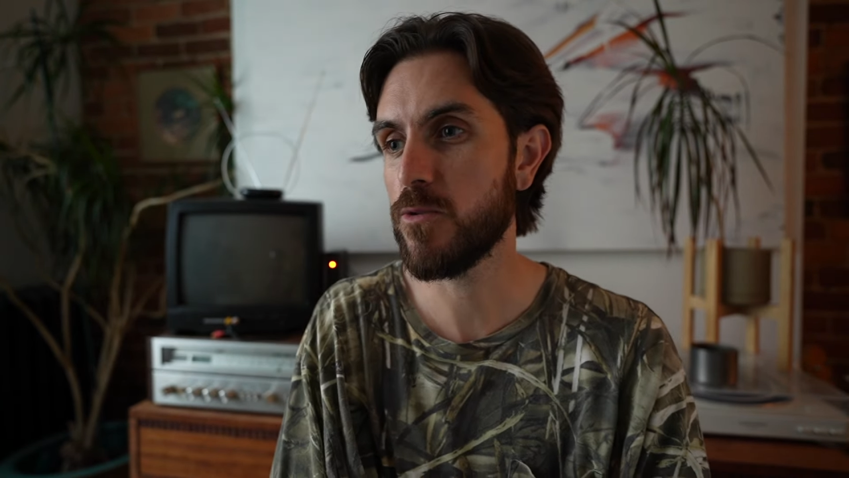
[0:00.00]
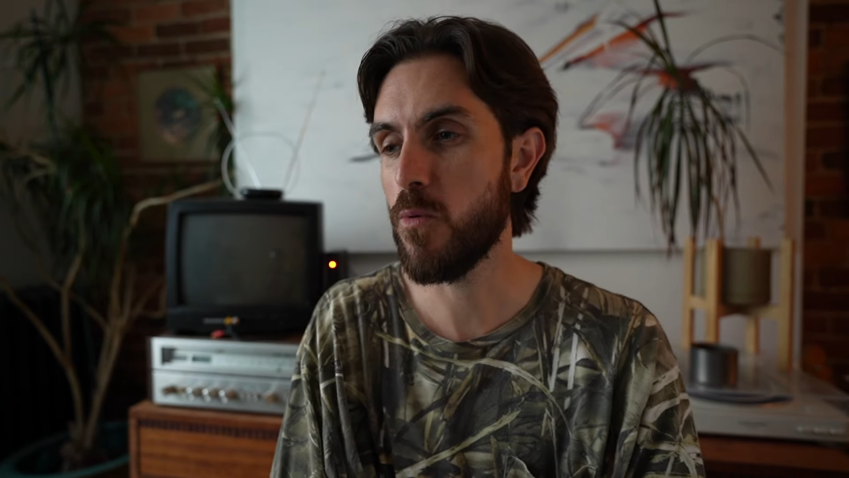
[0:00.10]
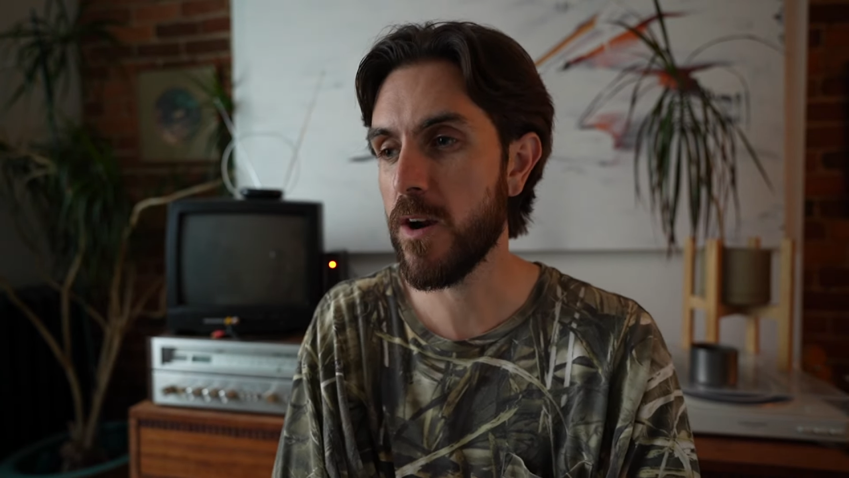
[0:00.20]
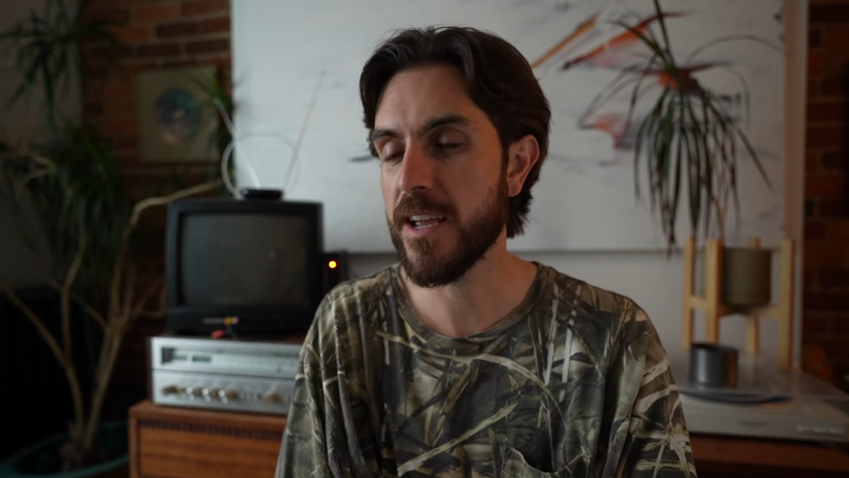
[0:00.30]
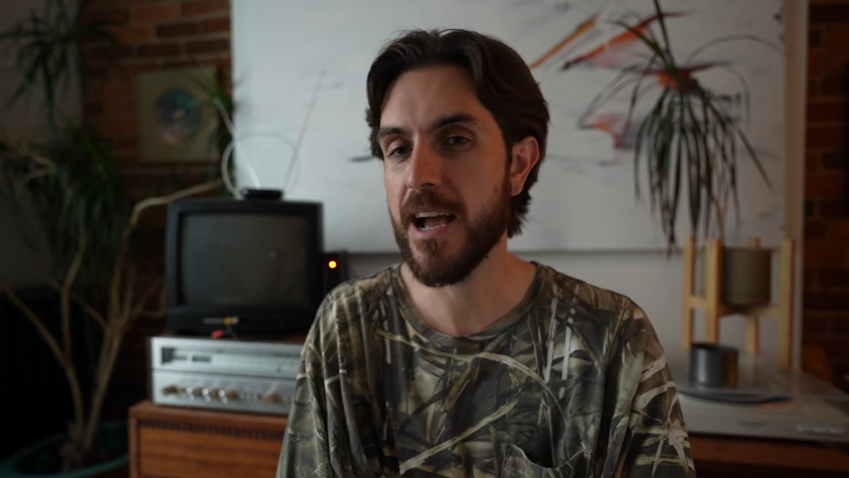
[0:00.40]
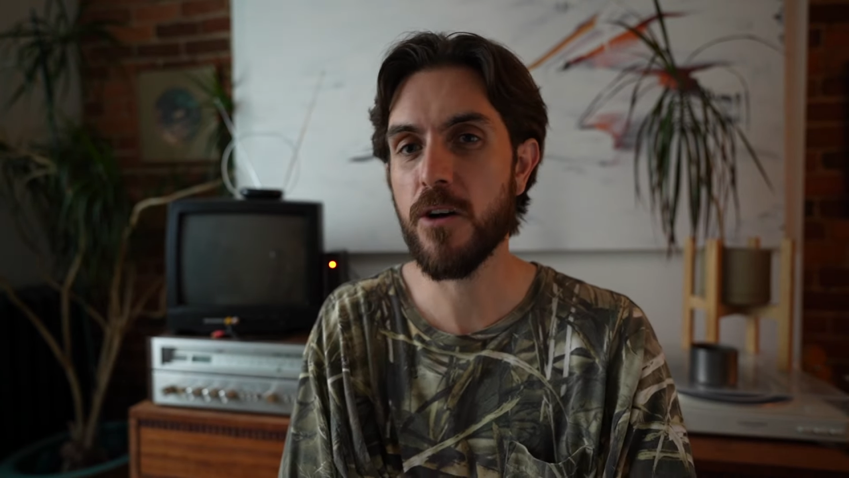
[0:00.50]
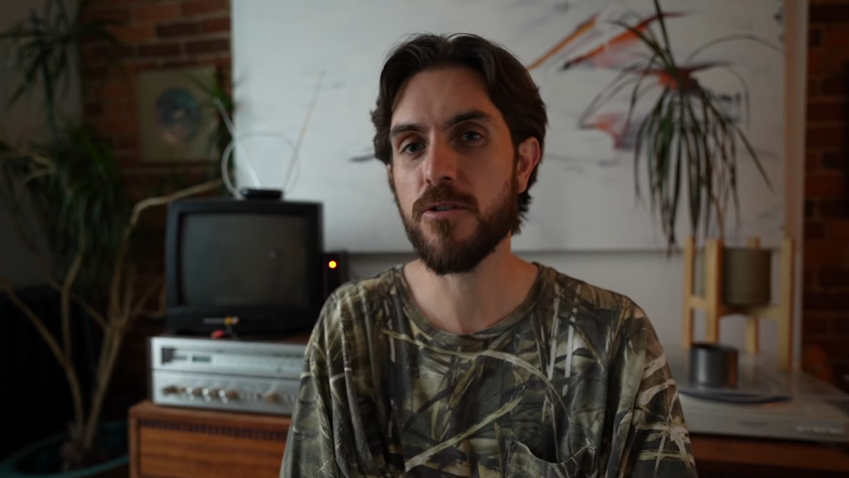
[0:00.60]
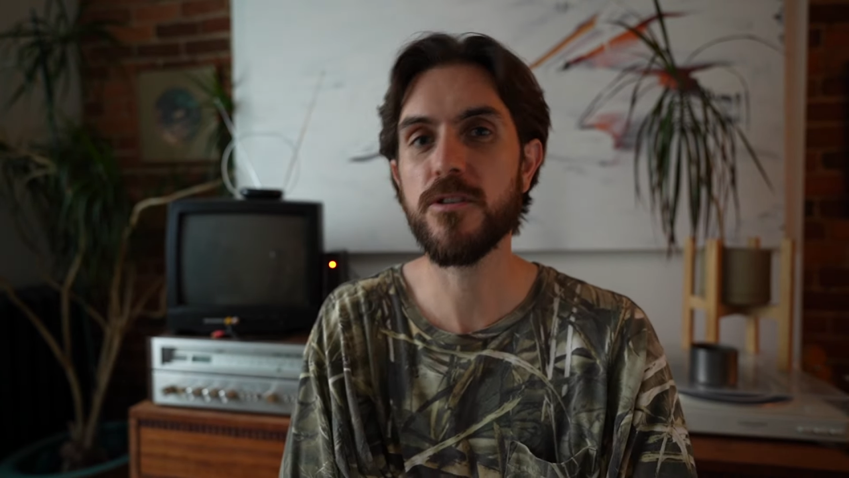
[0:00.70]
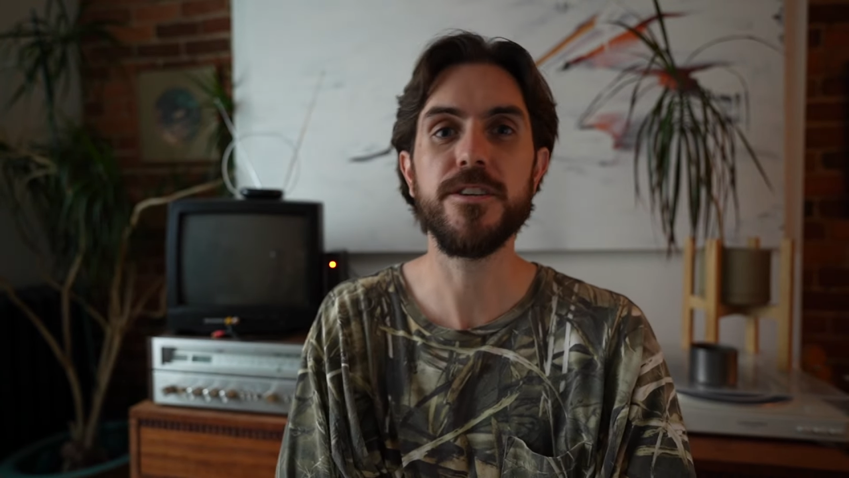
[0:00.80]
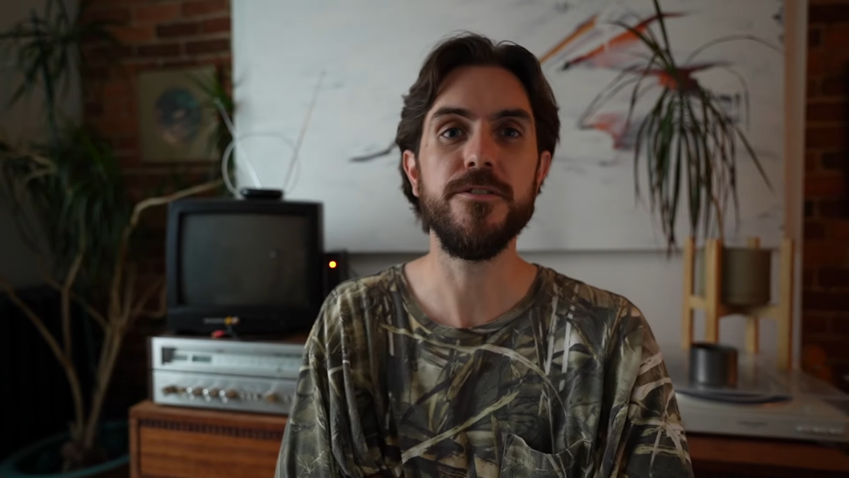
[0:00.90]
20
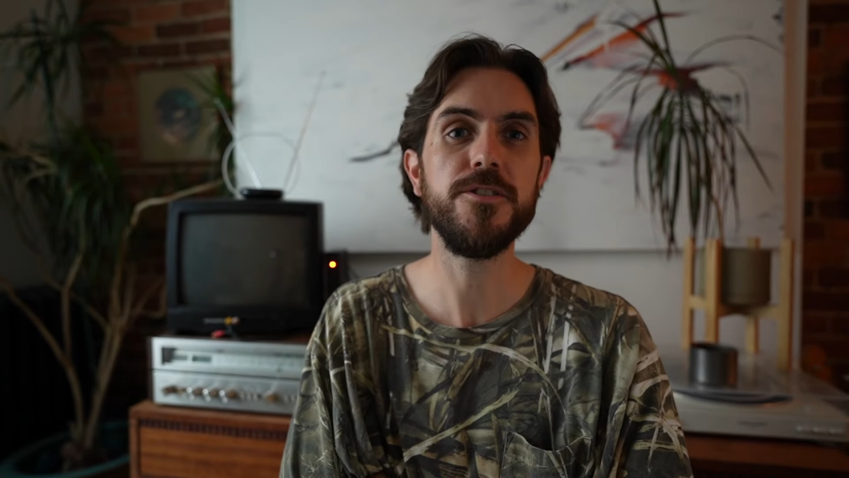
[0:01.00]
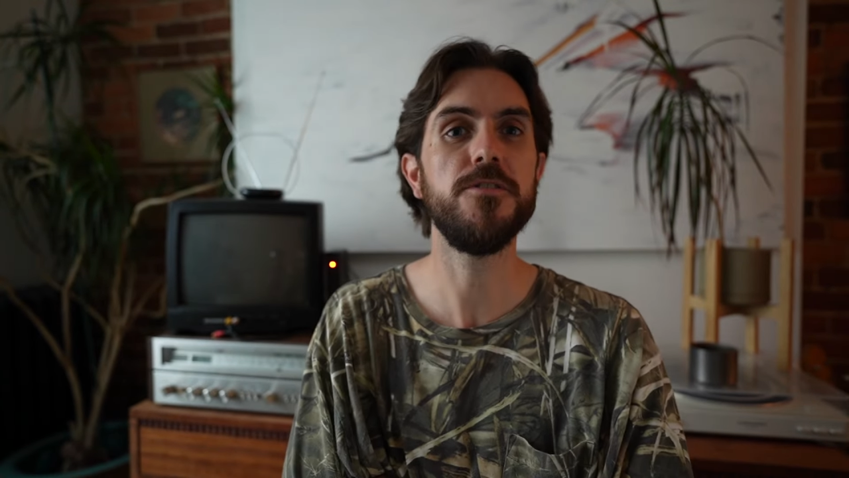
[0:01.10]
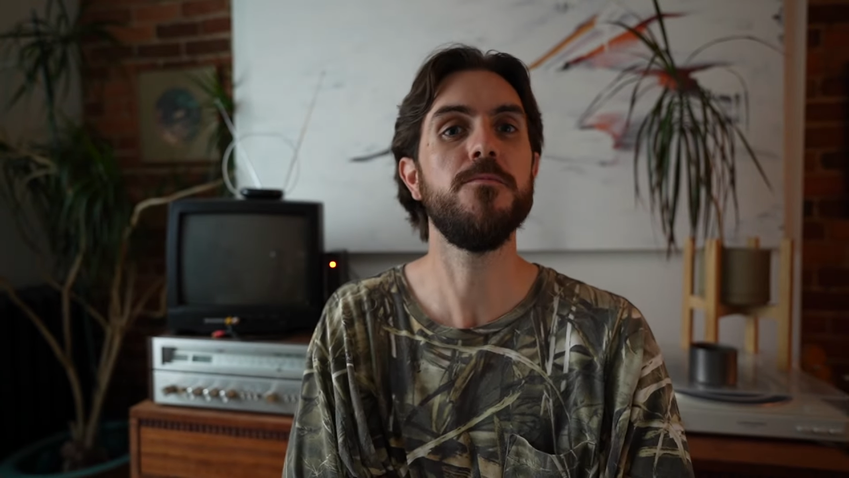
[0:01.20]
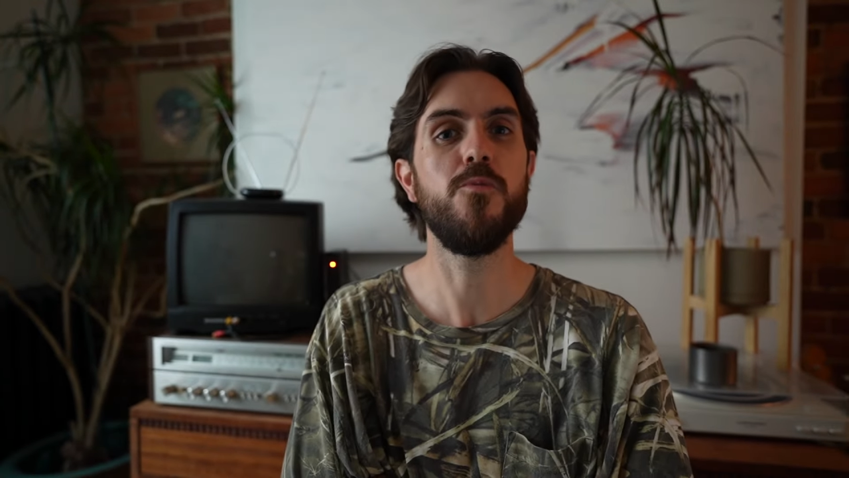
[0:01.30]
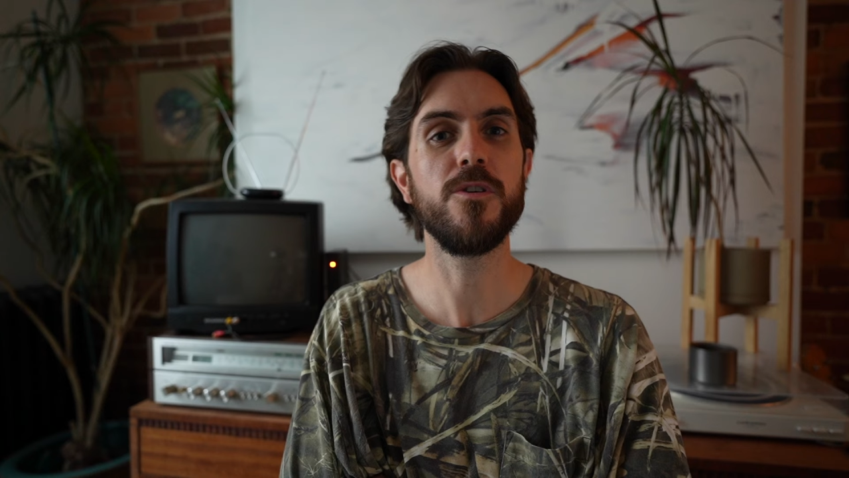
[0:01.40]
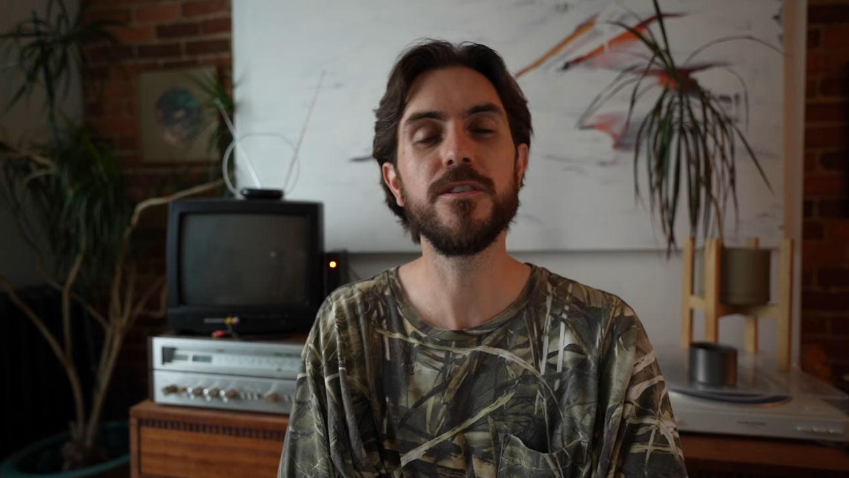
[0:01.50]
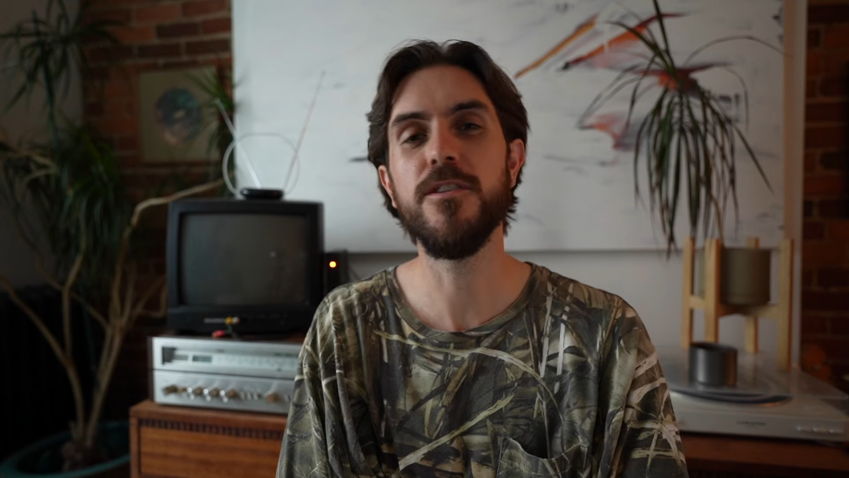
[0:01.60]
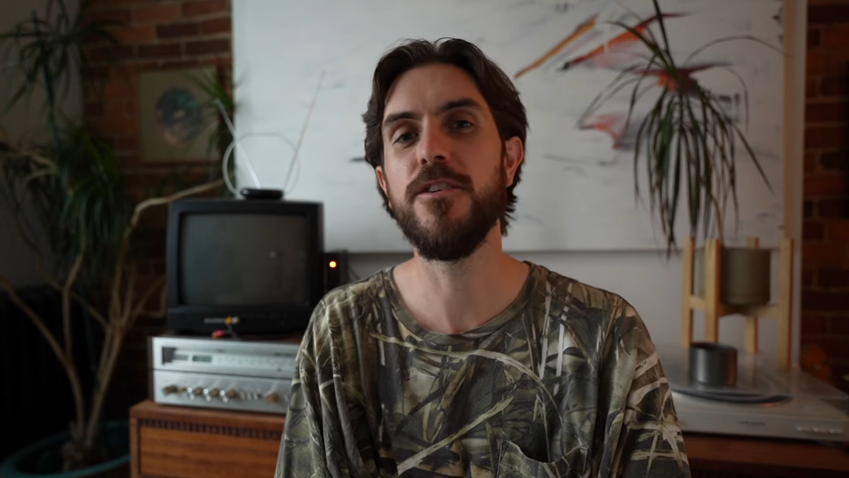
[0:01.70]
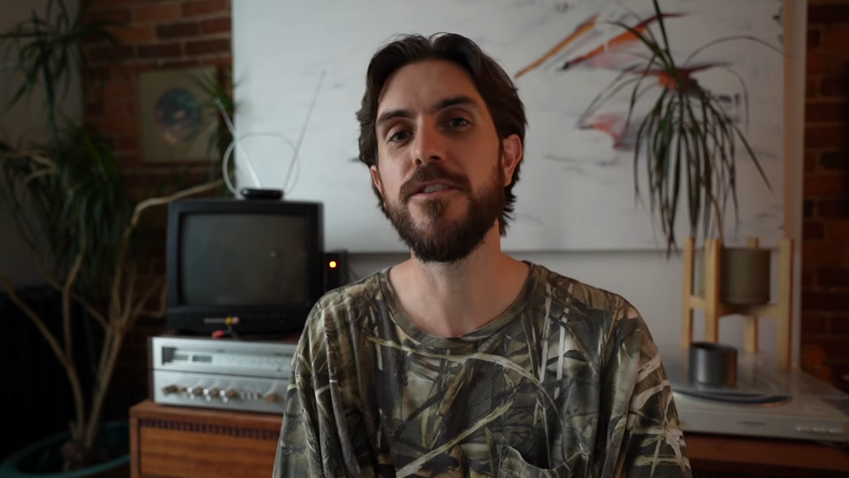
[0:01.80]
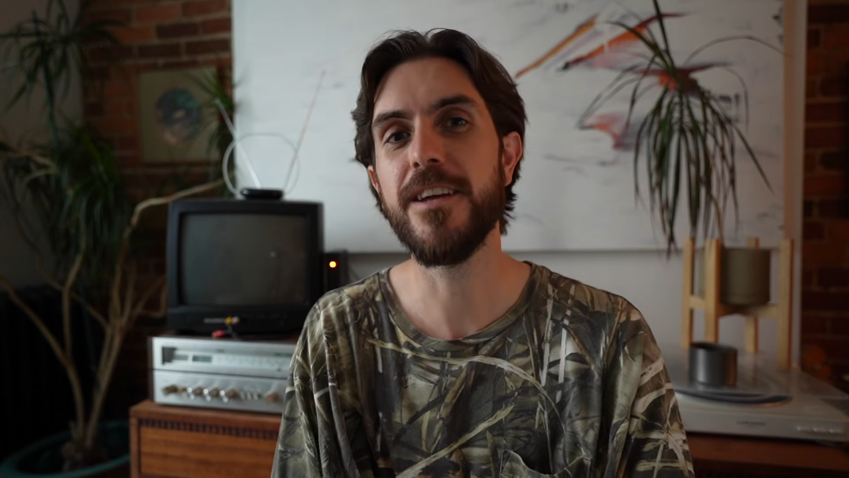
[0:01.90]
hour YouTube
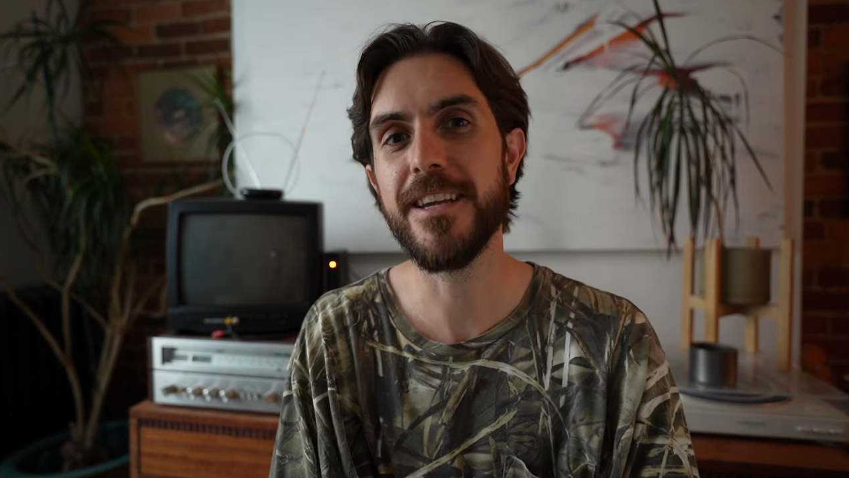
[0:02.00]
workload